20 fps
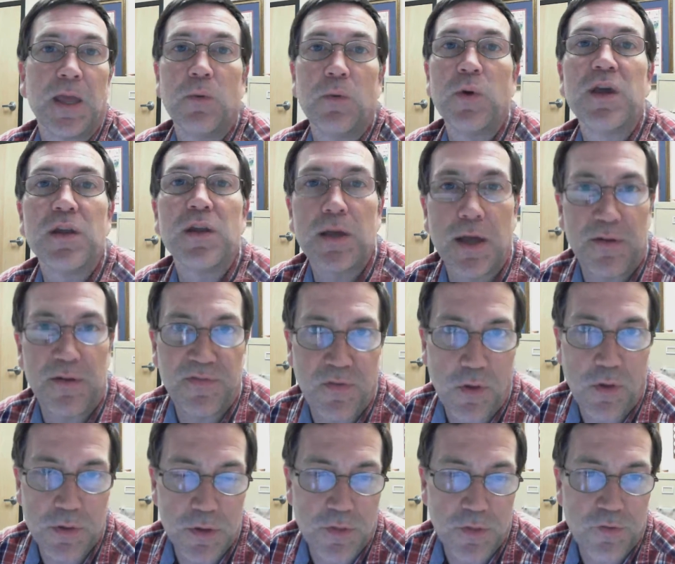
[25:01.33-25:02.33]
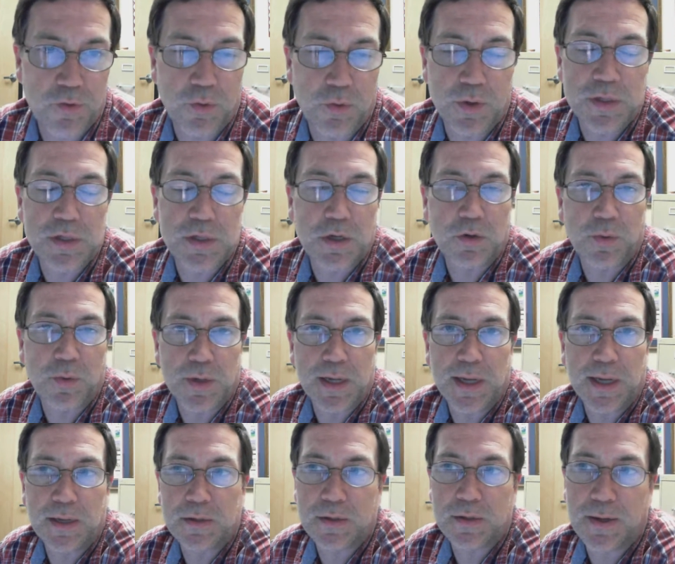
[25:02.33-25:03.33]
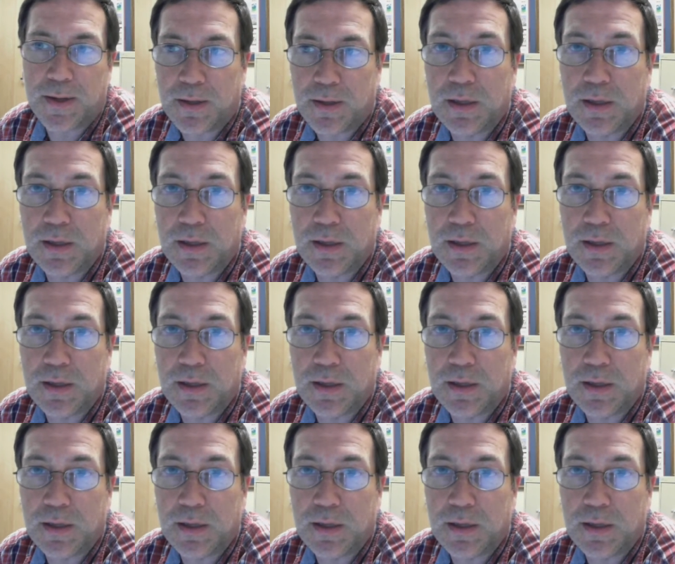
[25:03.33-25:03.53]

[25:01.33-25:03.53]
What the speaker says: and we can kind of follow you through it to create